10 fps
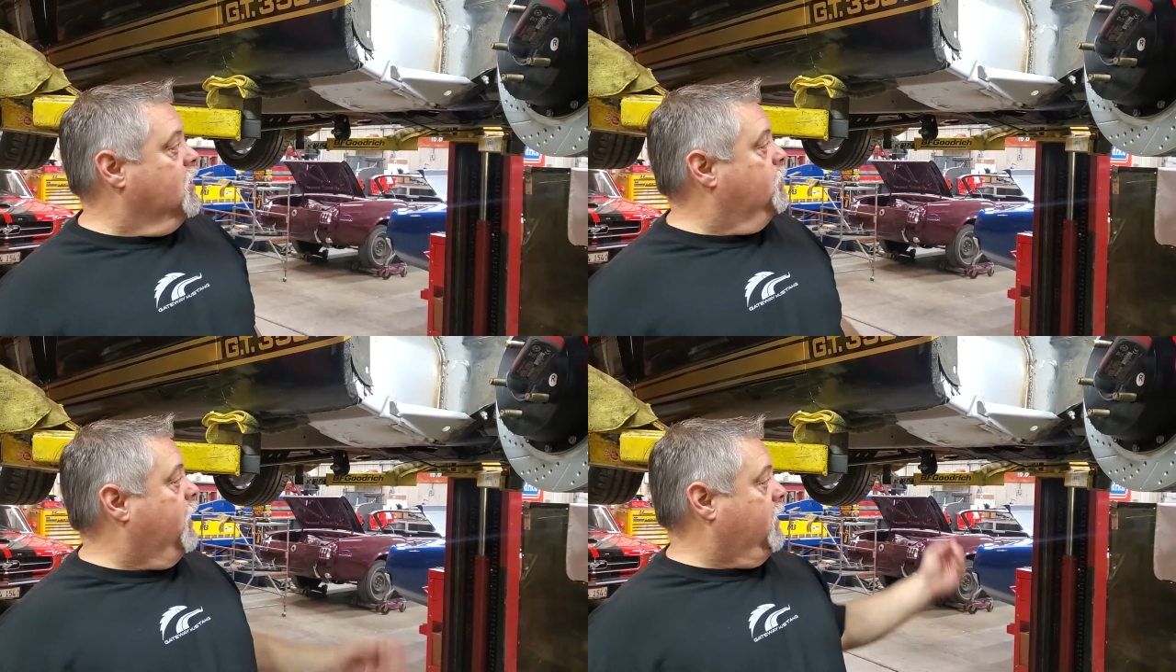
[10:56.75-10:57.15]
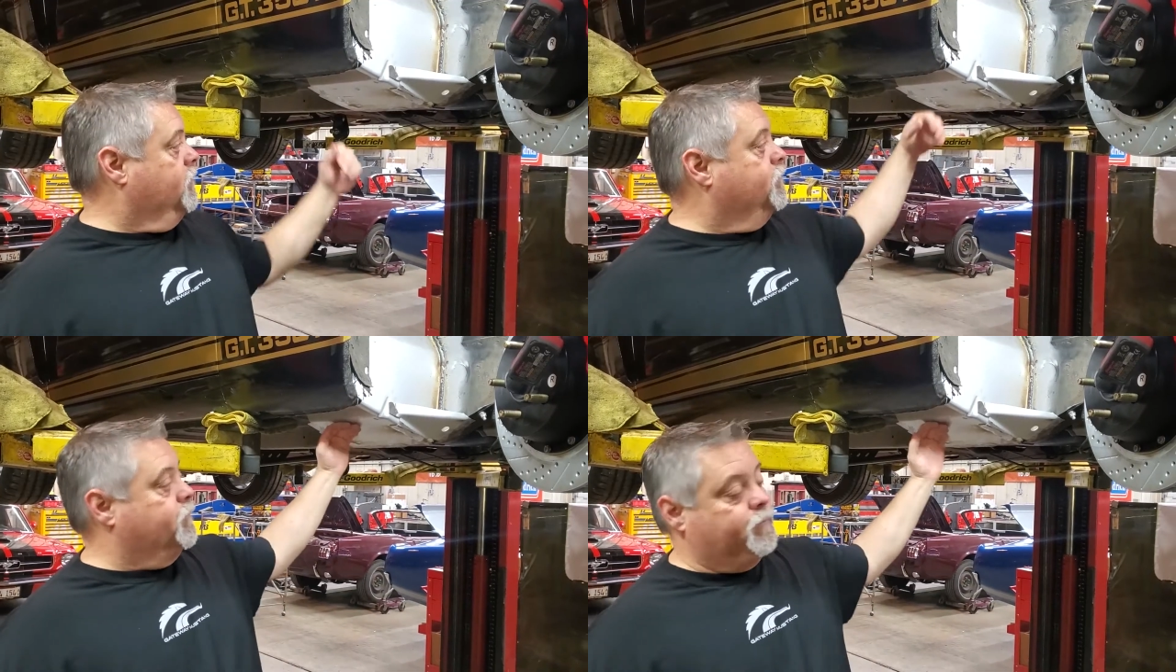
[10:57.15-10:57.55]

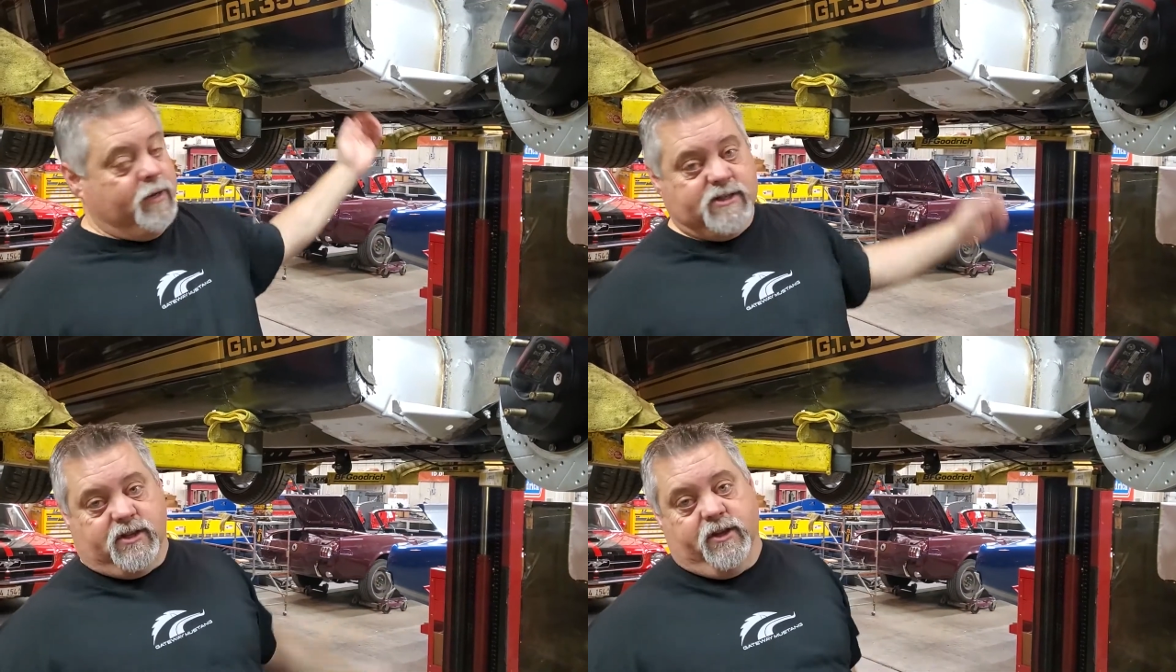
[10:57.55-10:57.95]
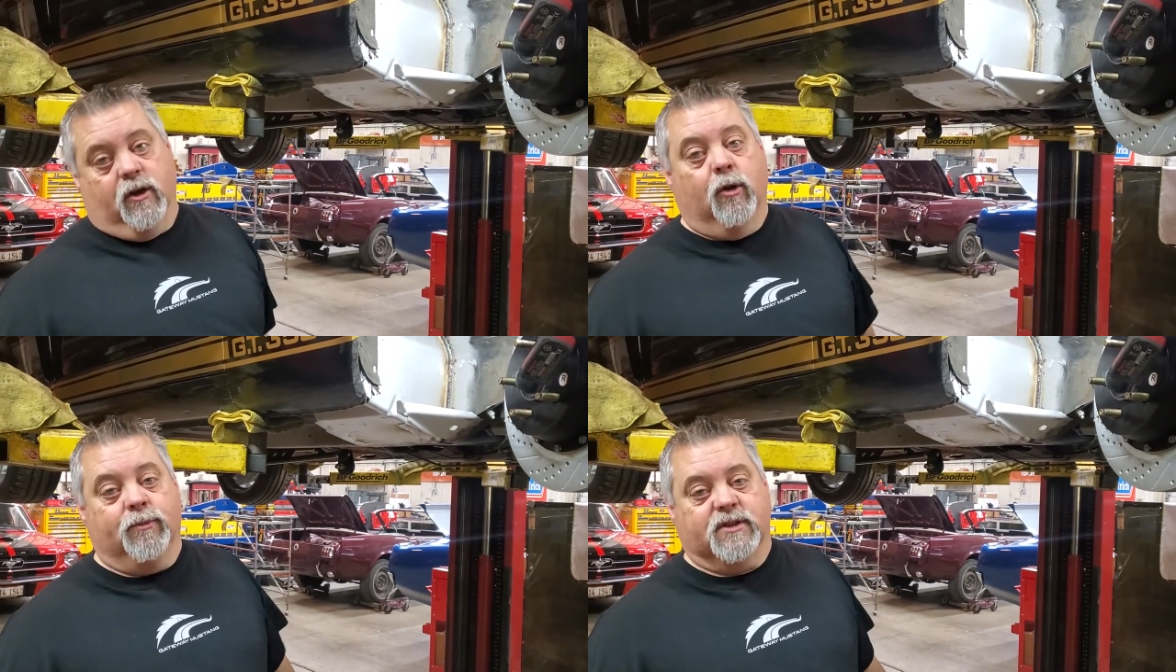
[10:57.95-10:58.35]
But basically,
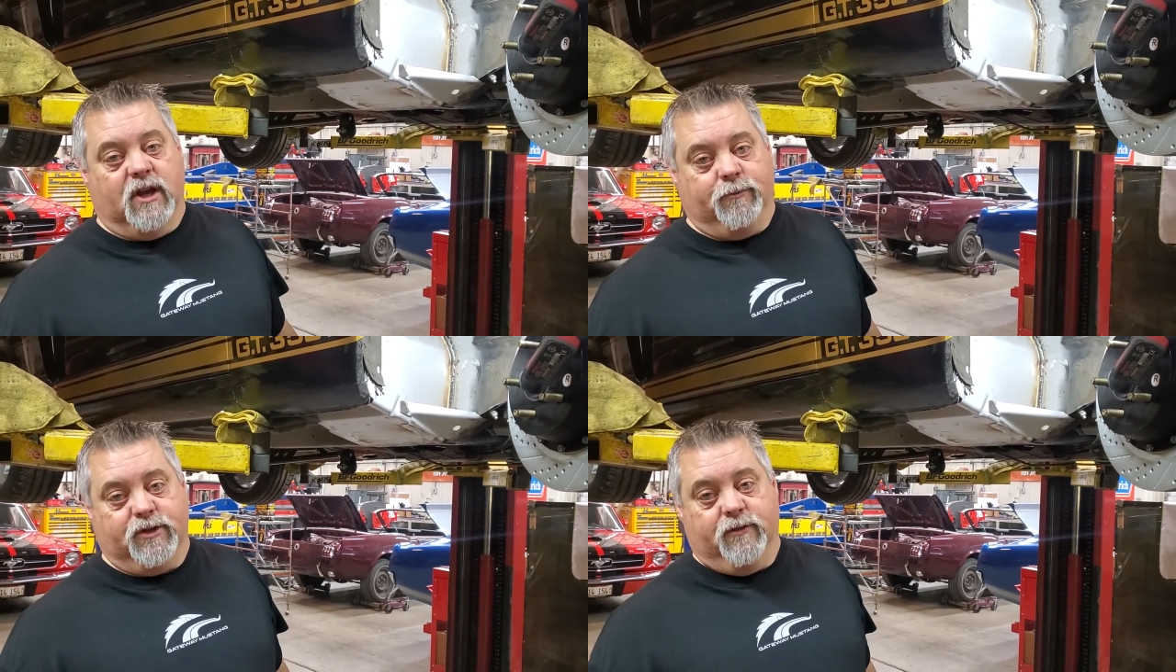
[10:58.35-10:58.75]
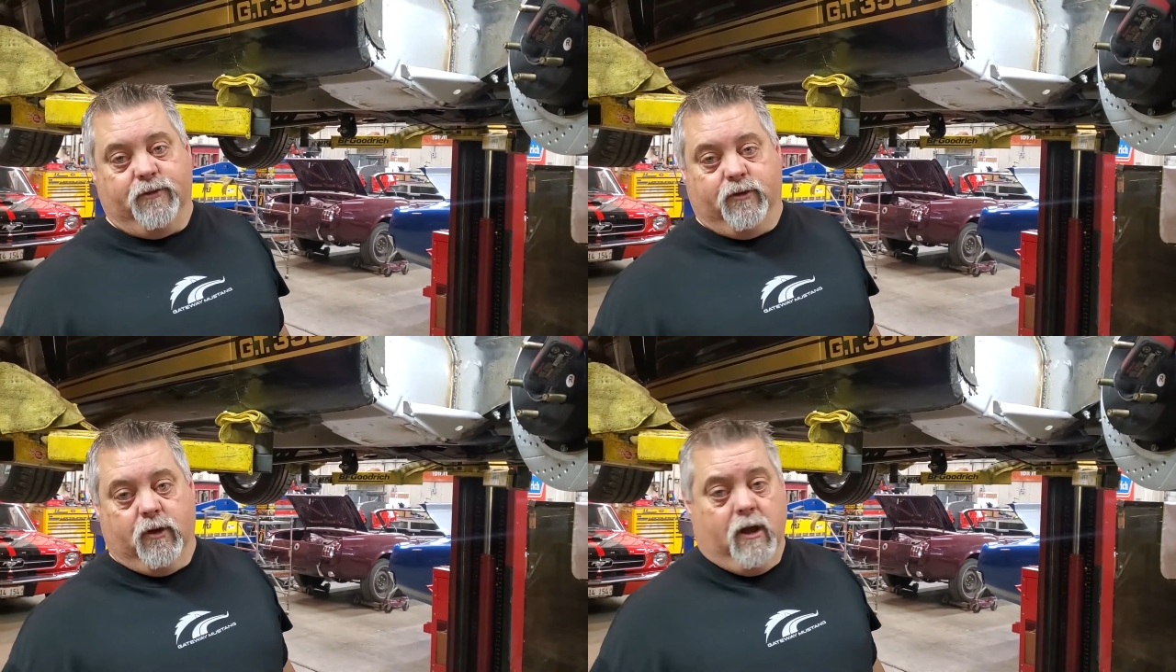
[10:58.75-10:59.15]
hope this helps you if
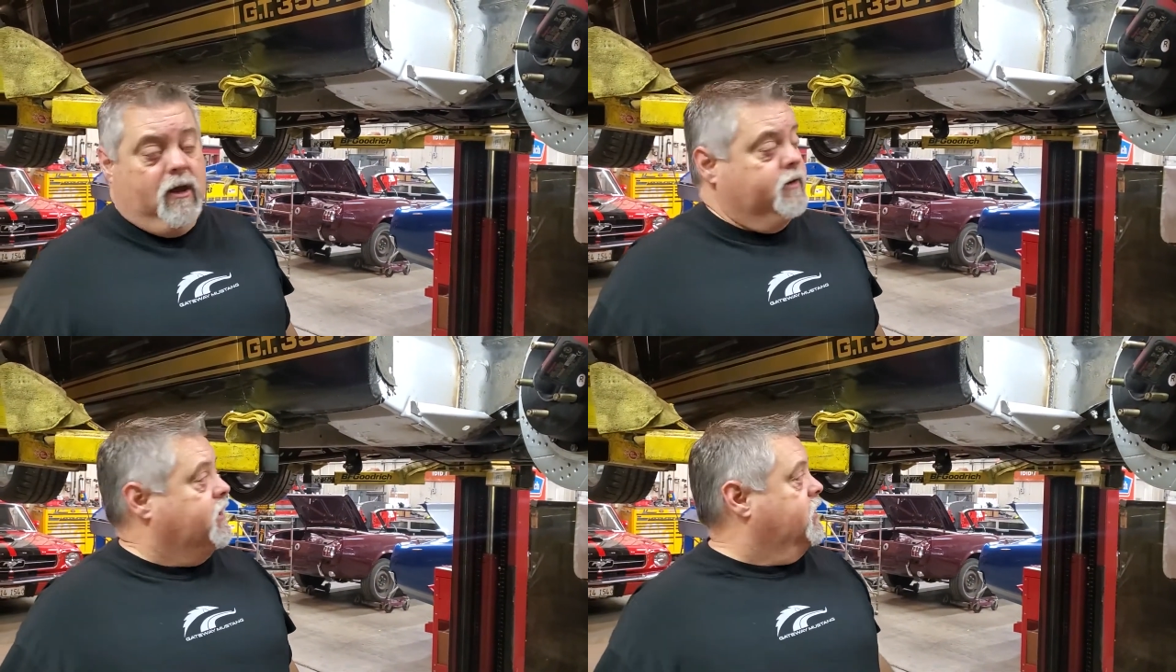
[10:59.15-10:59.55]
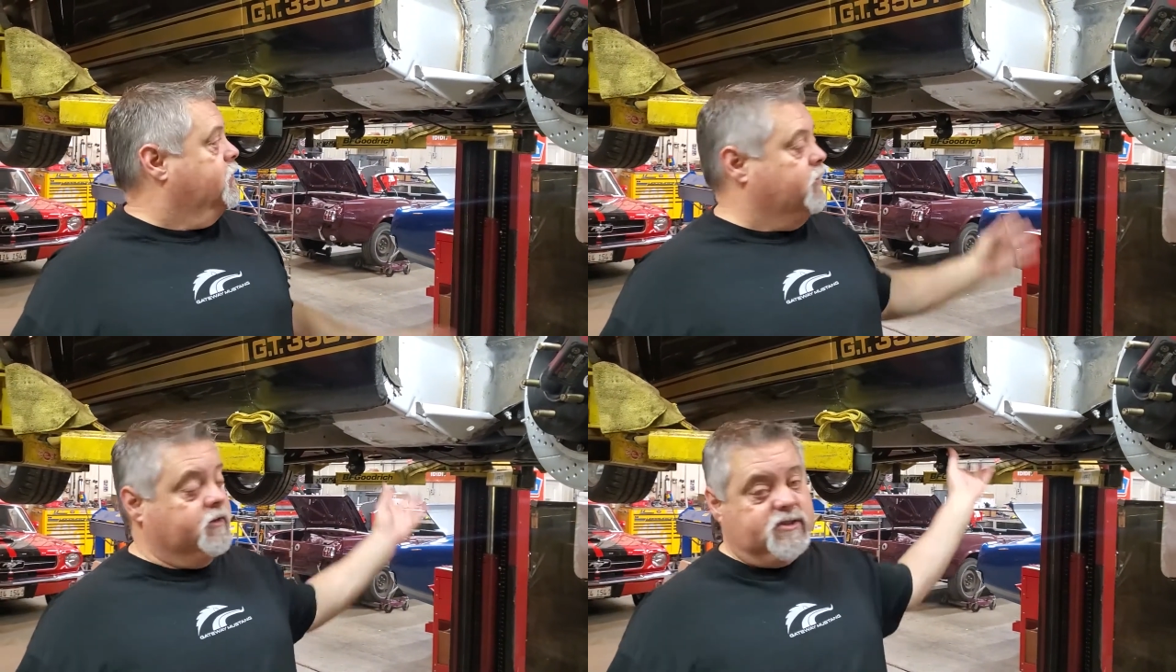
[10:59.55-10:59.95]
you're needing
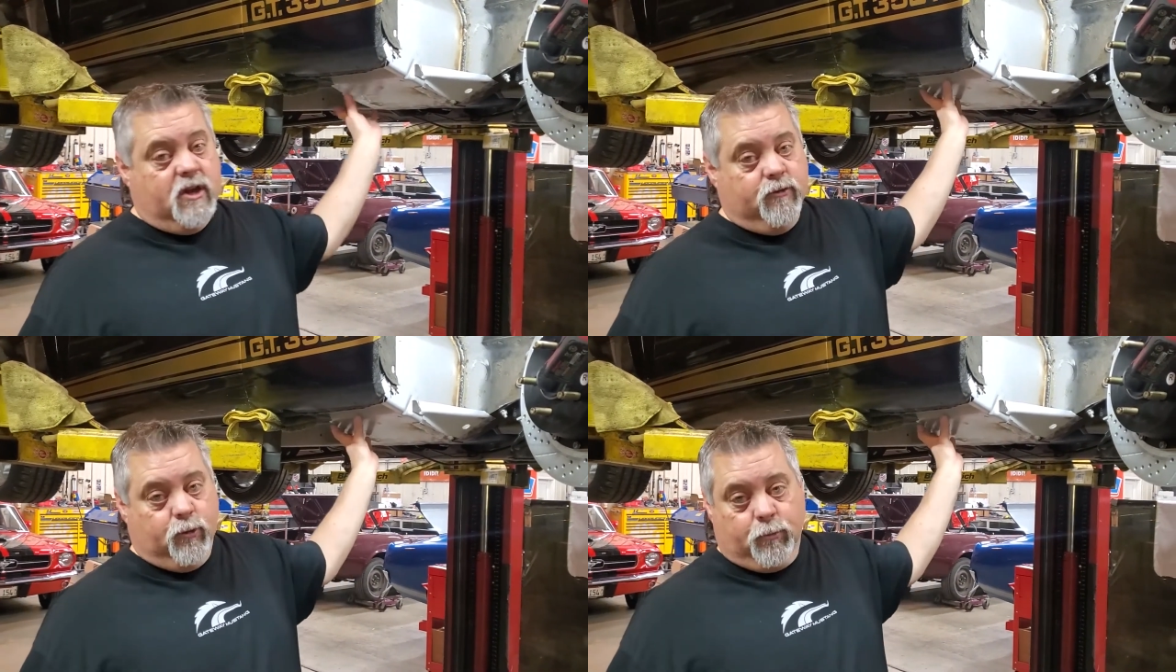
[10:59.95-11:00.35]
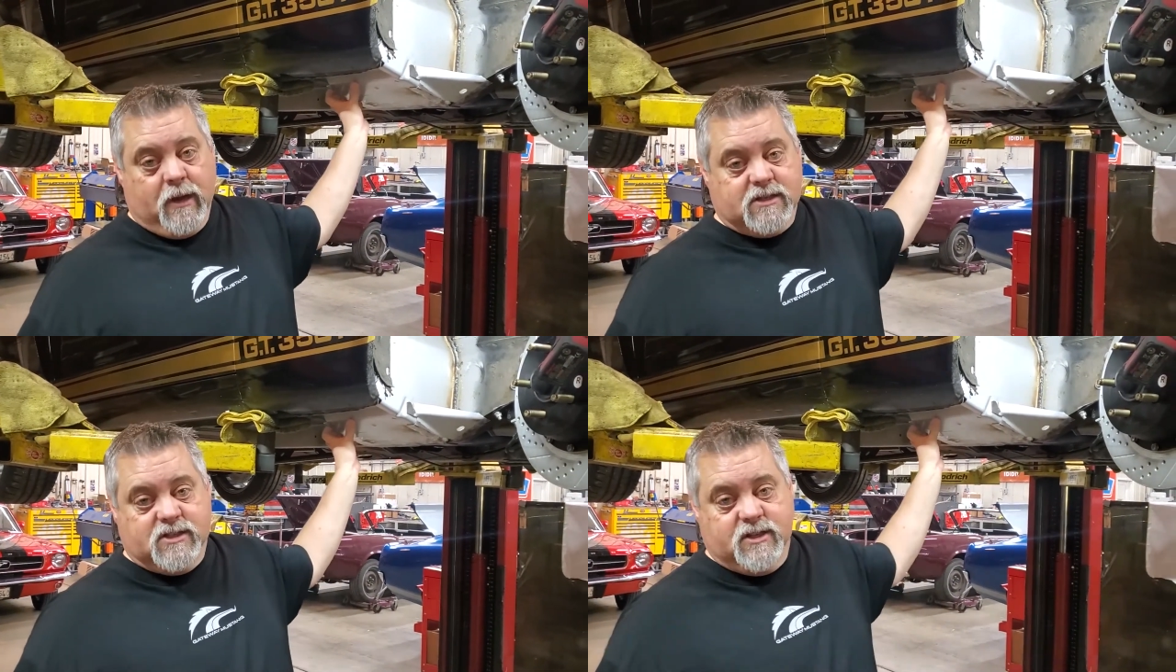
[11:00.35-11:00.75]
to install torque
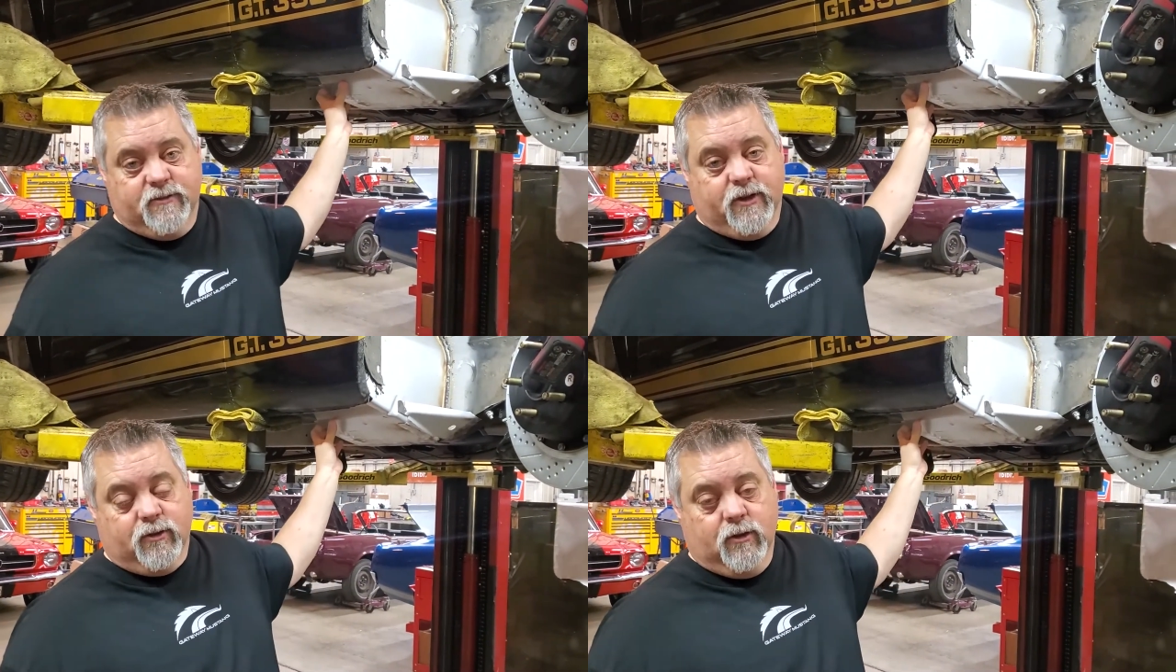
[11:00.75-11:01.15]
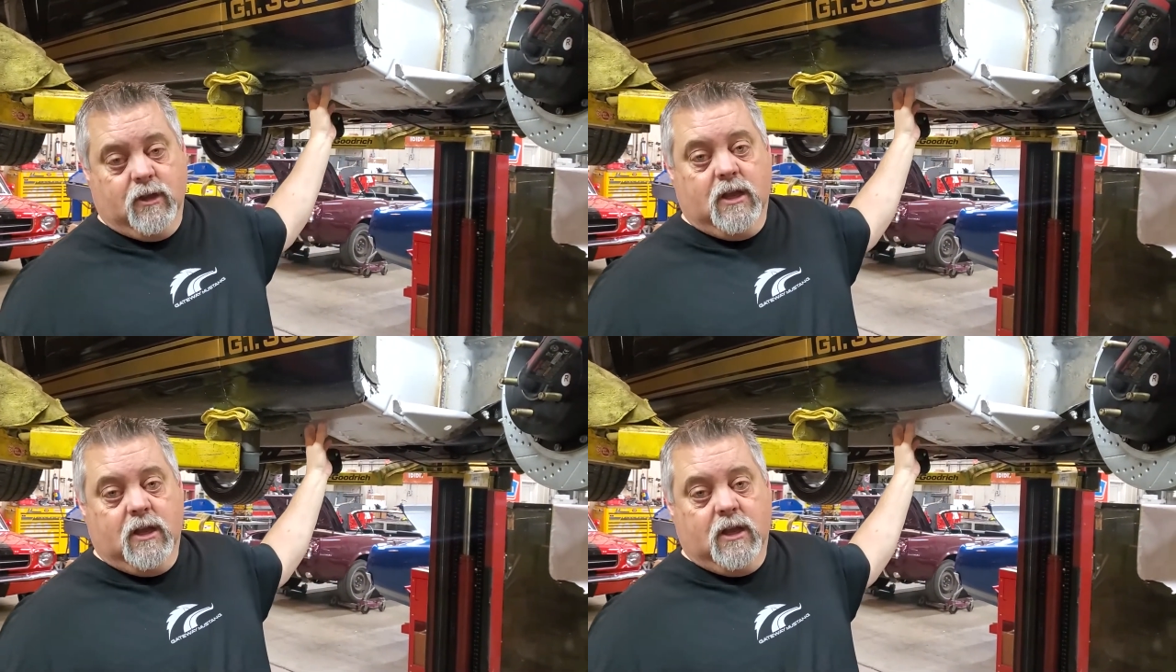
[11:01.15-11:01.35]
boxes in a vehicle.